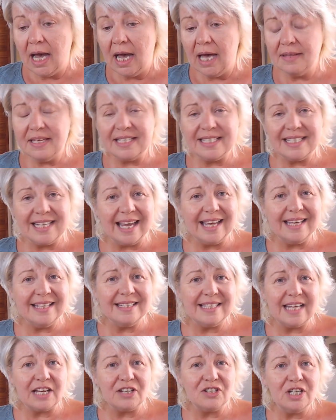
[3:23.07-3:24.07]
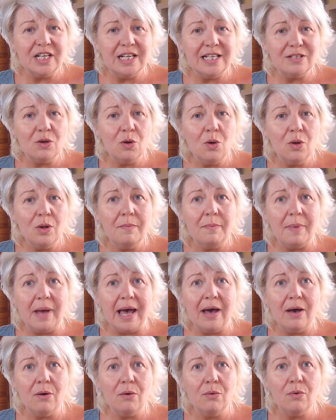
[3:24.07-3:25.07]
And the second session is all
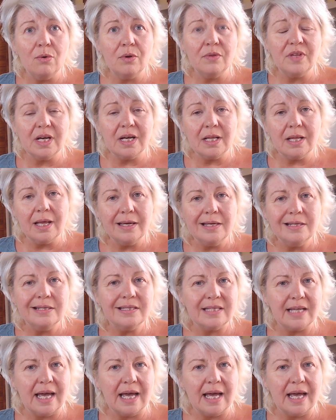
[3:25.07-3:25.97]
about the client's